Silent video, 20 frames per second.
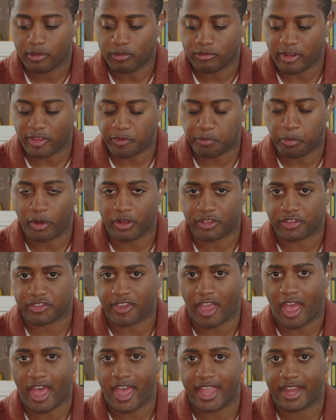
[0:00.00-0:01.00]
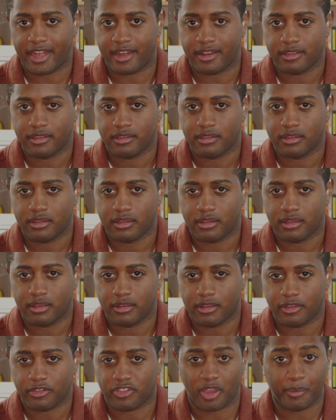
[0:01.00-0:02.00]
let's put aside
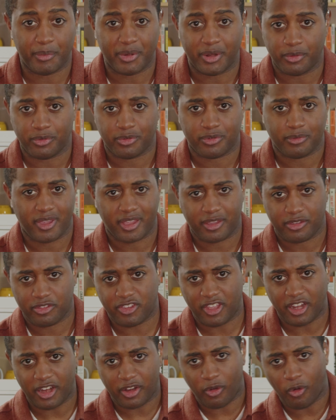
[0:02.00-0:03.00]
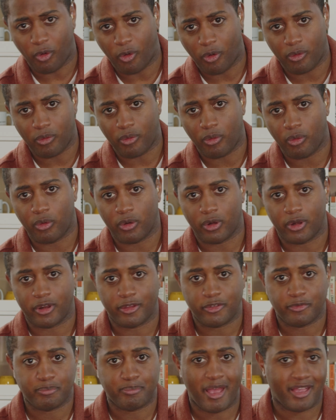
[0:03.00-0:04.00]
someone who's like cynical
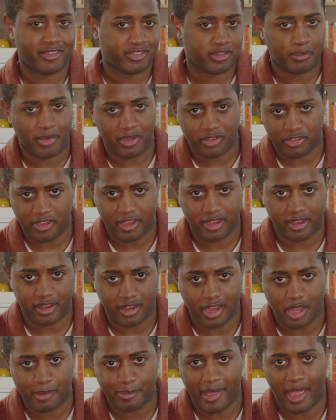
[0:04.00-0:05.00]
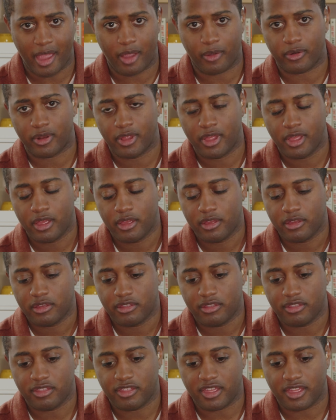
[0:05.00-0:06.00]
or pessimistic about
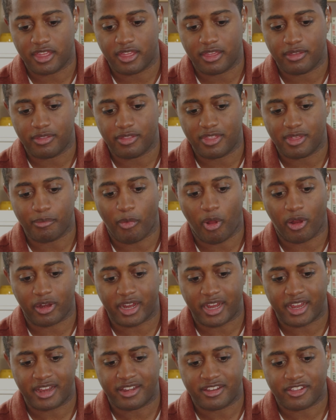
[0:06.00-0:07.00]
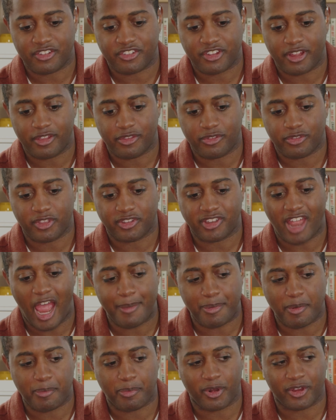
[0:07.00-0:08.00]
the the market conditions, the
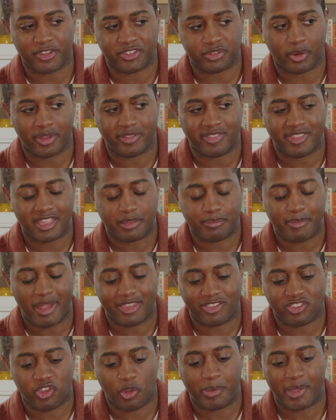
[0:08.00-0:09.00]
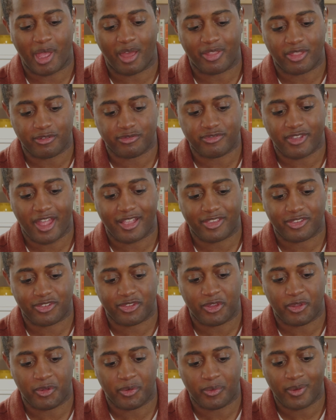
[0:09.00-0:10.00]
type of person who I think may still be on the fence,
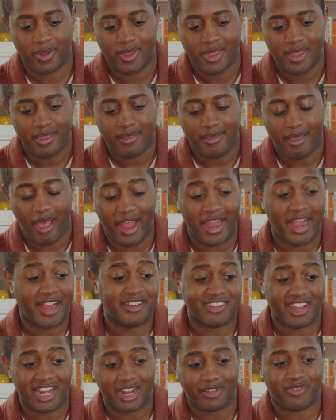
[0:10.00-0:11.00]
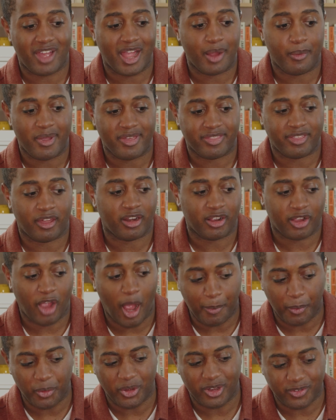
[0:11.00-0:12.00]
who I identify with on a
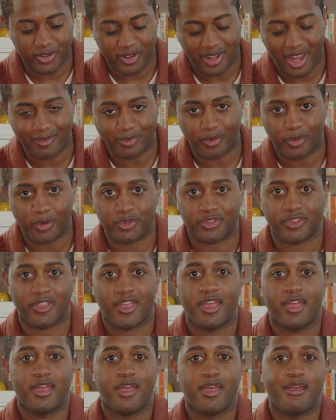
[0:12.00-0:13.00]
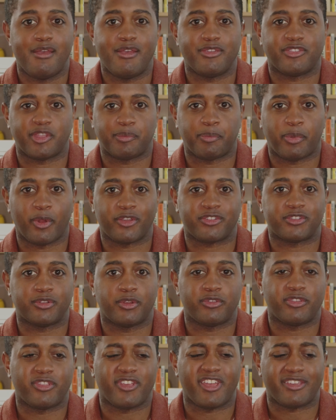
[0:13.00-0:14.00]
couple of different levels, is the person
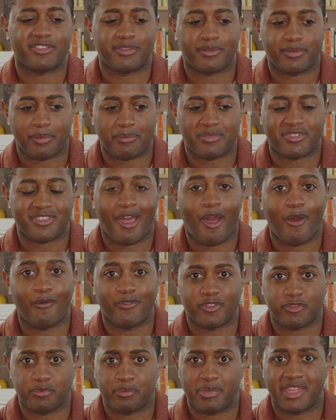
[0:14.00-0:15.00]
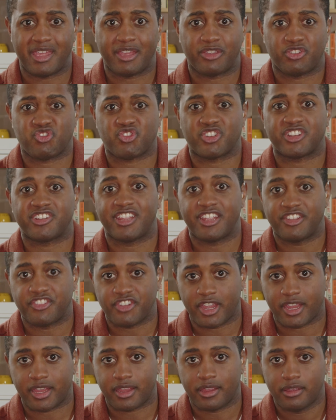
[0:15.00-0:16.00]
who thinks of themselves as being
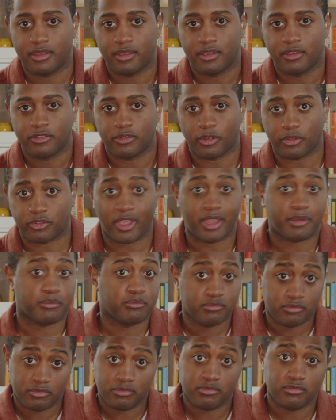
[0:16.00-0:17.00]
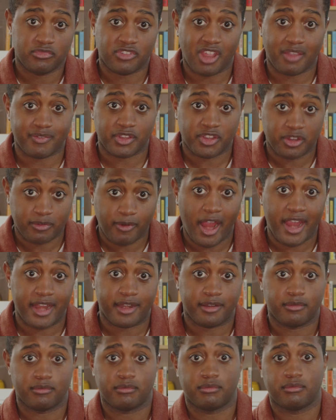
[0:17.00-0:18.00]
strategic. So it's like, David, you're right.
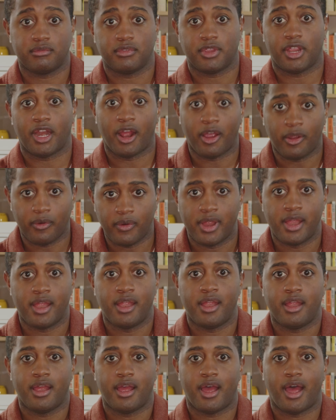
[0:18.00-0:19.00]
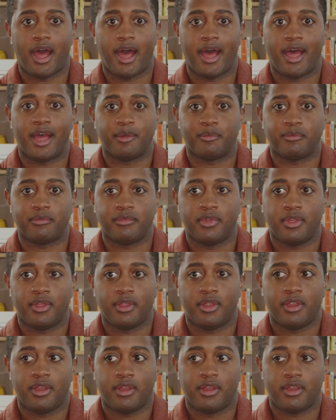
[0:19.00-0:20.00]
You know, um,
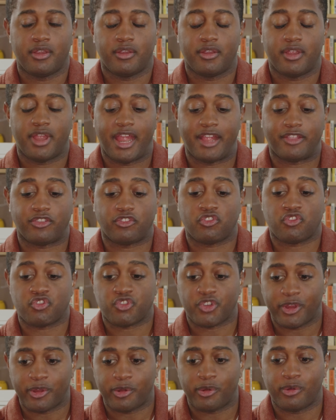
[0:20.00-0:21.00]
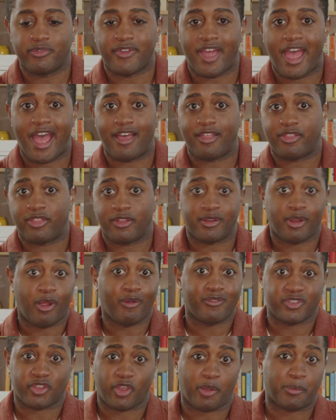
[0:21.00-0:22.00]
it's true that there are
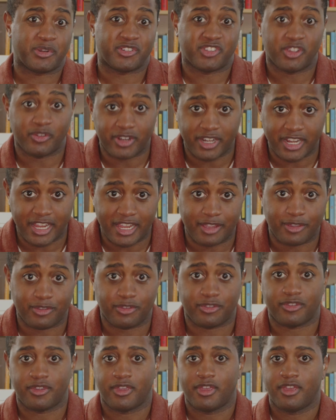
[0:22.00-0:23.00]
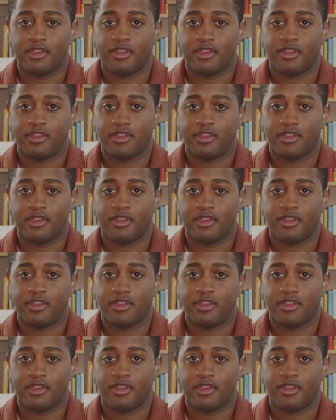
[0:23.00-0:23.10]
always opportunities,